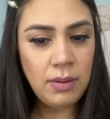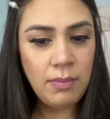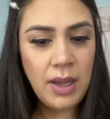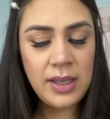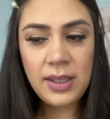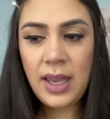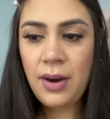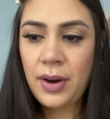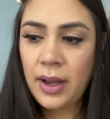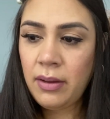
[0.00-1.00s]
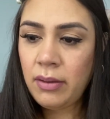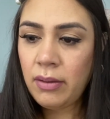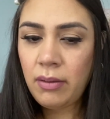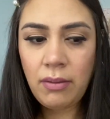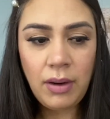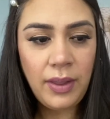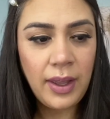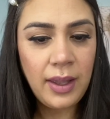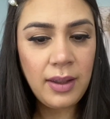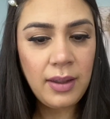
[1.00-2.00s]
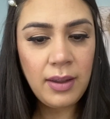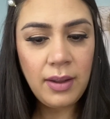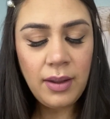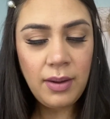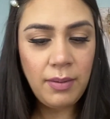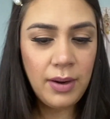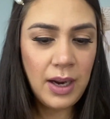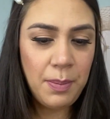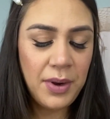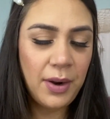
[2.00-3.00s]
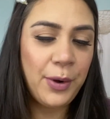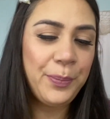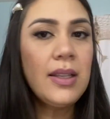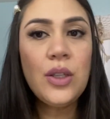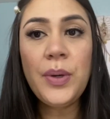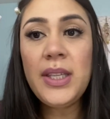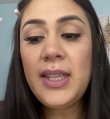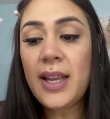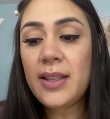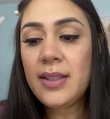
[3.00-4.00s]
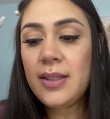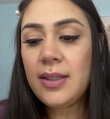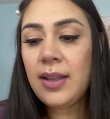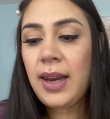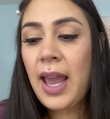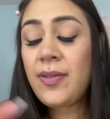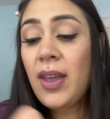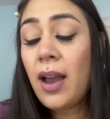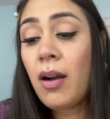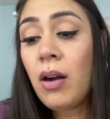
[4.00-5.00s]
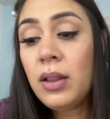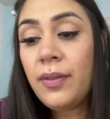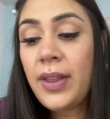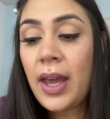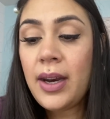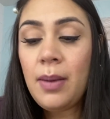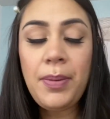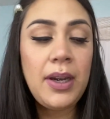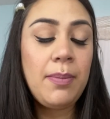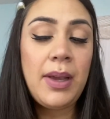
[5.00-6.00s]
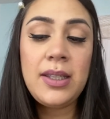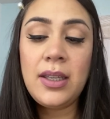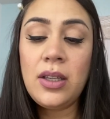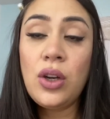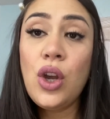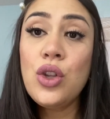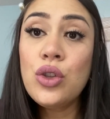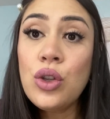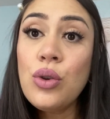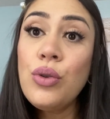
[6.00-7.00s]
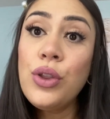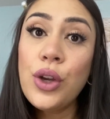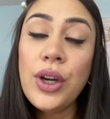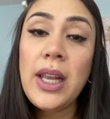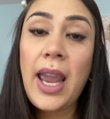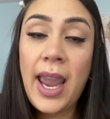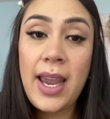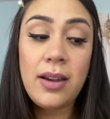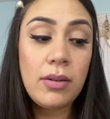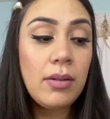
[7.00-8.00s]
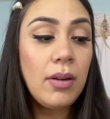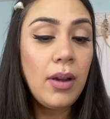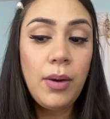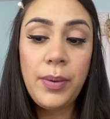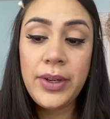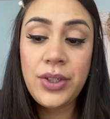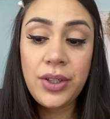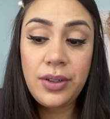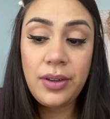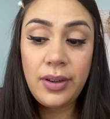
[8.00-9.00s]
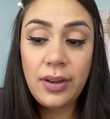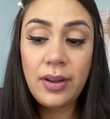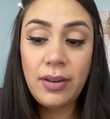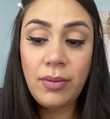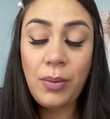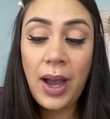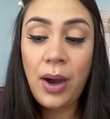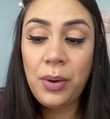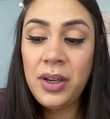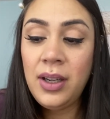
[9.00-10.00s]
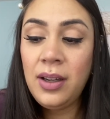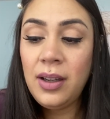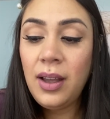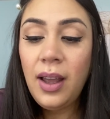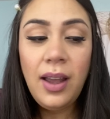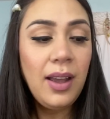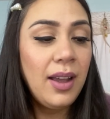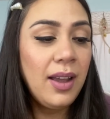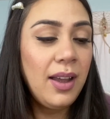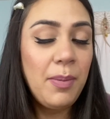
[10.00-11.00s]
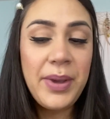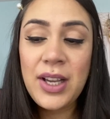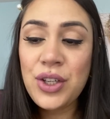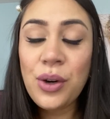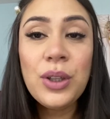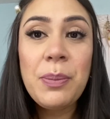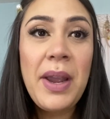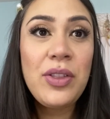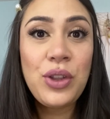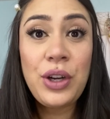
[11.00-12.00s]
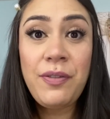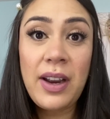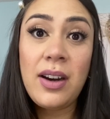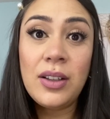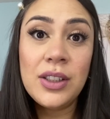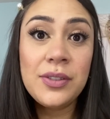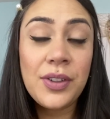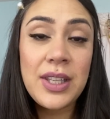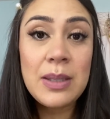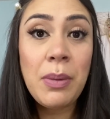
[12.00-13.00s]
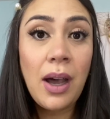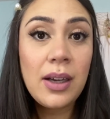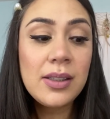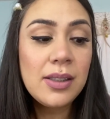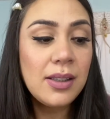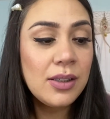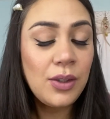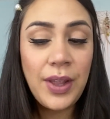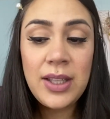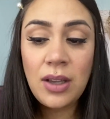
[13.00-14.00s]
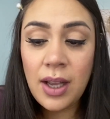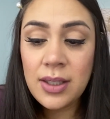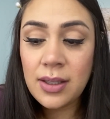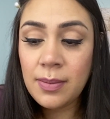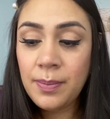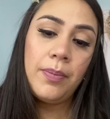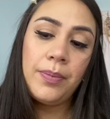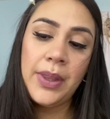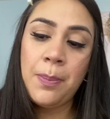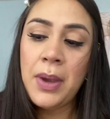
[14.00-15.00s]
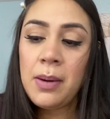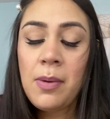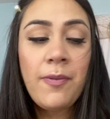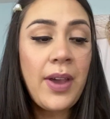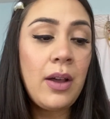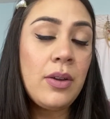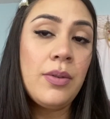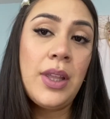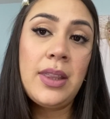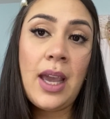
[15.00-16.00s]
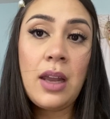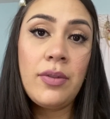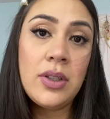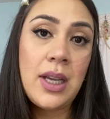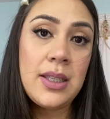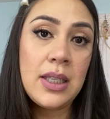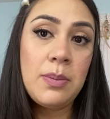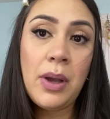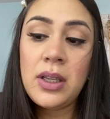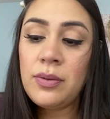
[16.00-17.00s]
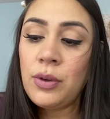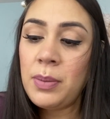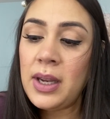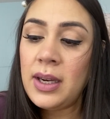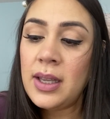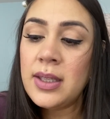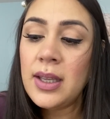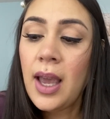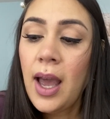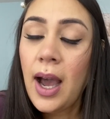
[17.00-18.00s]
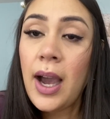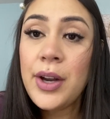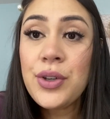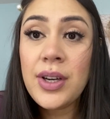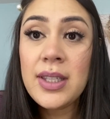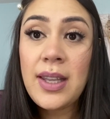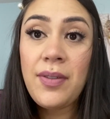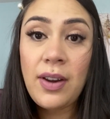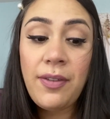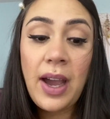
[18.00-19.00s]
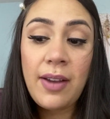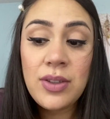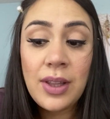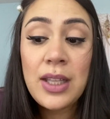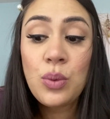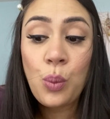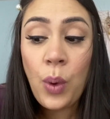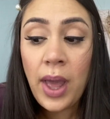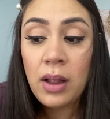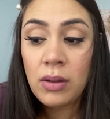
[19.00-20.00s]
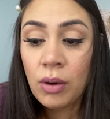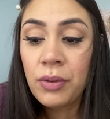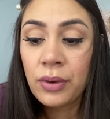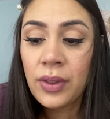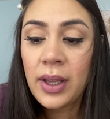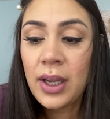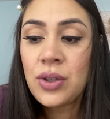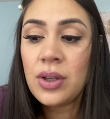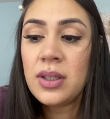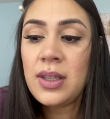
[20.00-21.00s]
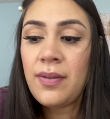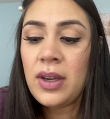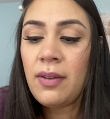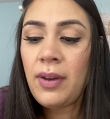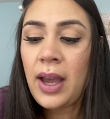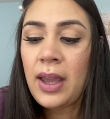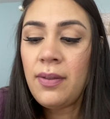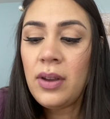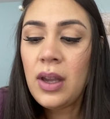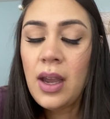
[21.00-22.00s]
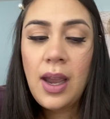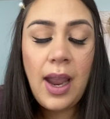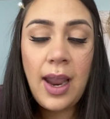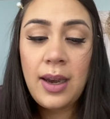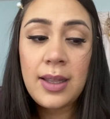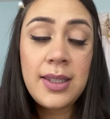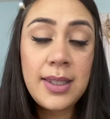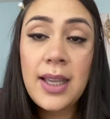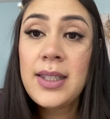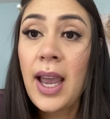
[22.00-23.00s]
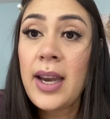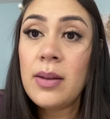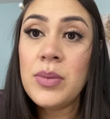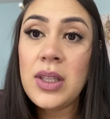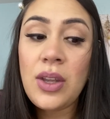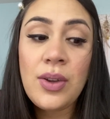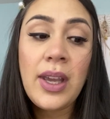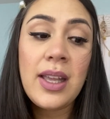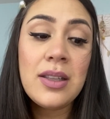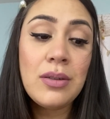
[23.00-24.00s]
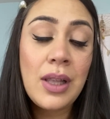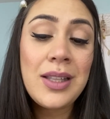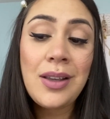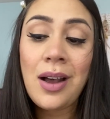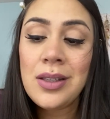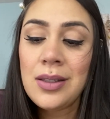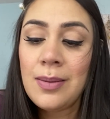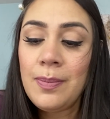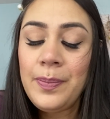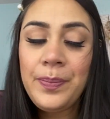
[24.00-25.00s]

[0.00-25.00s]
mascara. There you go. Where did I put it? Oh, $26. And add that, all of that up, and it makes it $238. Which, wow. Because you're only paying $35 for this box. So that's awesome. The minimum value that they advertise this box for being is $175. So that's well over the $175. And it's 6 items that you get. So that's awesome.